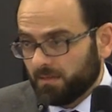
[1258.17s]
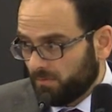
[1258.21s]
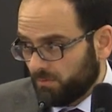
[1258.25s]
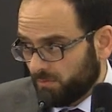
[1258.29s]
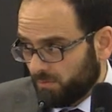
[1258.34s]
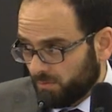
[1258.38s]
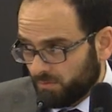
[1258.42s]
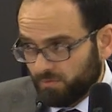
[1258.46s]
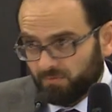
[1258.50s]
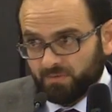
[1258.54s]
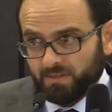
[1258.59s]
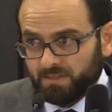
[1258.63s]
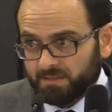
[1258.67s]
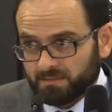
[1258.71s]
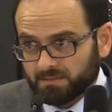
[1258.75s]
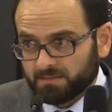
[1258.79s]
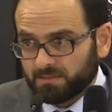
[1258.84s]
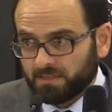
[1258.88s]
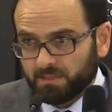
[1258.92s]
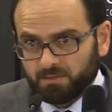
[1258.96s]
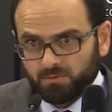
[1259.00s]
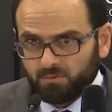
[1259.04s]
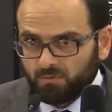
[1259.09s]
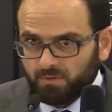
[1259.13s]
All of us.
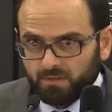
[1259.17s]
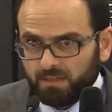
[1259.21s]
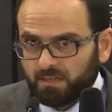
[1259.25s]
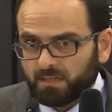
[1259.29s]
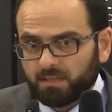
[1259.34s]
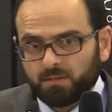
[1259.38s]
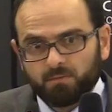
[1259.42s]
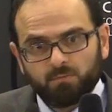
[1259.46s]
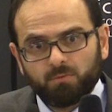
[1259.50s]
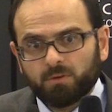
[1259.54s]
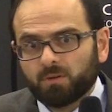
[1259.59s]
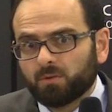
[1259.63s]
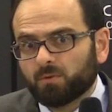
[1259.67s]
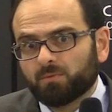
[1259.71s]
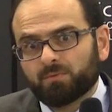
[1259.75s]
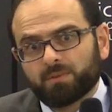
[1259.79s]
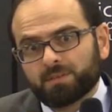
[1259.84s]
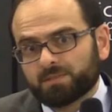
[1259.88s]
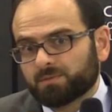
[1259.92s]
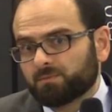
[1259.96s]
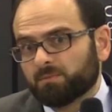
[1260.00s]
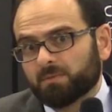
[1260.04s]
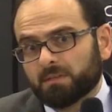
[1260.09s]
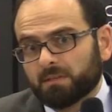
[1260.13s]
I don't think one of
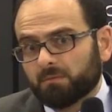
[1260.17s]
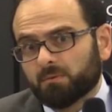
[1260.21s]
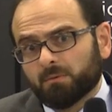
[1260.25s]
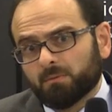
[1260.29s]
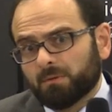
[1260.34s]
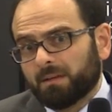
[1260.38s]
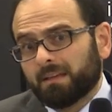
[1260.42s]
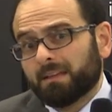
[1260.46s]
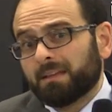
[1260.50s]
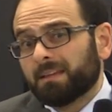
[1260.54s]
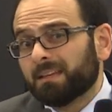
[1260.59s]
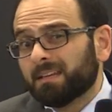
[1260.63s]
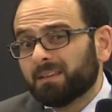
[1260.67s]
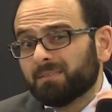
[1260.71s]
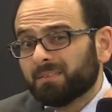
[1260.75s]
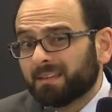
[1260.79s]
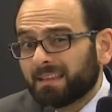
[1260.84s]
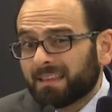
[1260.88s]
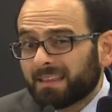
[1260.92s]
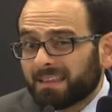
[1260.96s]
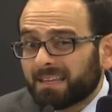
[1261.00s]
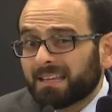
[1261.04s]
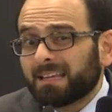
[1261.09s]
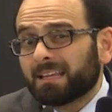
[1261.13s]
us will, will
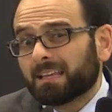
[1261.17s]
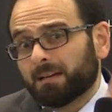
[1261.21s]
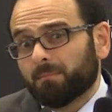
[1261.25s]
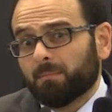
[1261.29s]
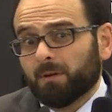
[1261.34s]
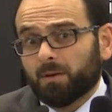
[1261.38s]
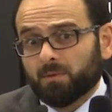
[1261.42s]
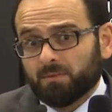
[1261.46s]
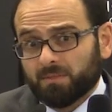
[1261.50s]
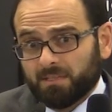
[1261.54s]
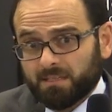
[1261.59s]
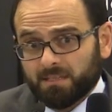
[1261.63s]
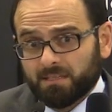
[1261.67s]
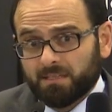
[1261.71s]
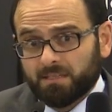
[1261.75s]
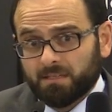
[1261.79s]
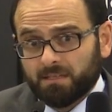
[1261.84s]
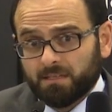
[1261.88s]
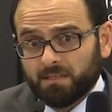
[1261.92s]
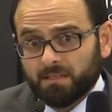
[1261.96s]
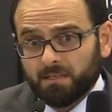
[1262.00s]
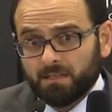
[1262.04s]
even think about it